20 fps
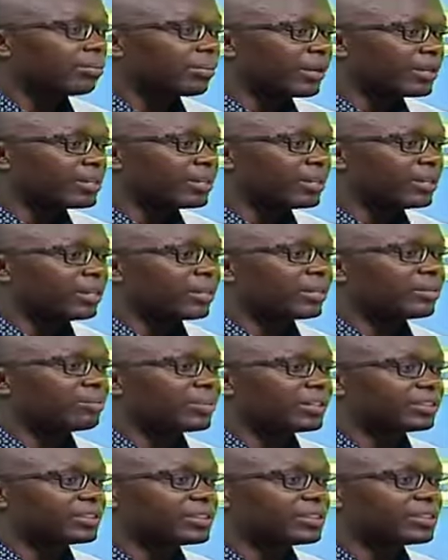better, and
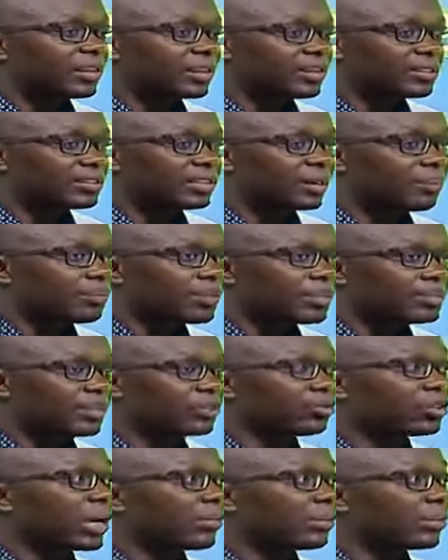patients accept this,
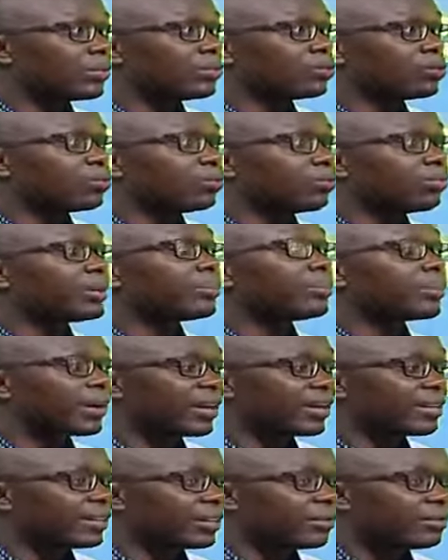and you can be able to
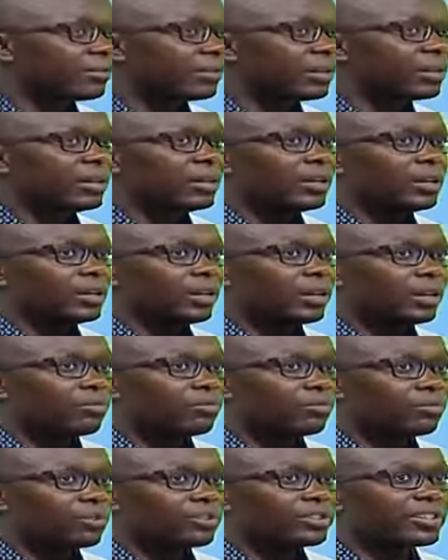prepare them
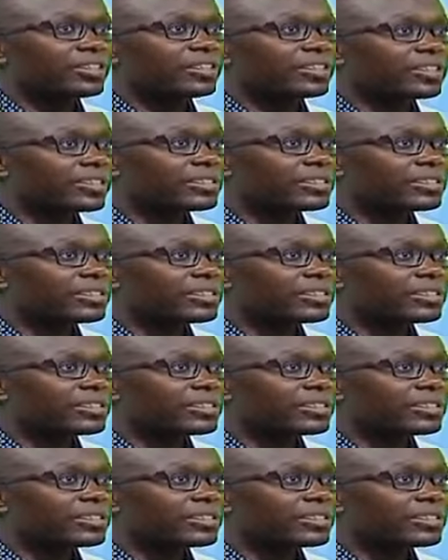for death.